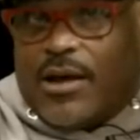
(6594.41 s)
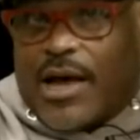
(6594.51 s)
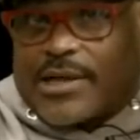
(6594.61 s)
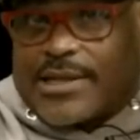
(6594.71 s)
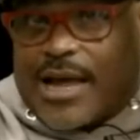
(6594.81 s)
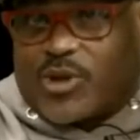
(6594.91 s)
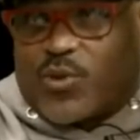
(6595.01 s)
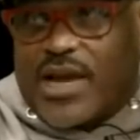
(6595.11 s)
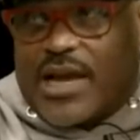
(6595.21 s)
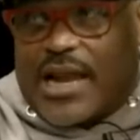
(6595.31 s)
I stopped
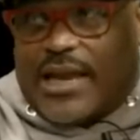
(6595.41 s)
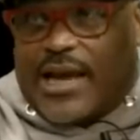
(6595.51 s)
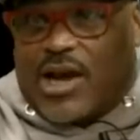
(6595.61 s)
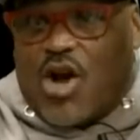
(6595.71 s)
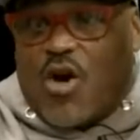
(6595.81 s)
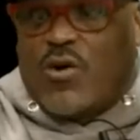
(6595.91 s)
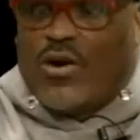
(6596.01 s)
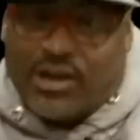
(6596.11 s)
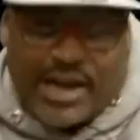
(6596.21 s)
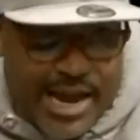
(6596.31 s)
swinging. I let go,
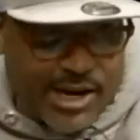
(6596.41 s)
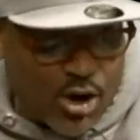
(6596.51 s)
landed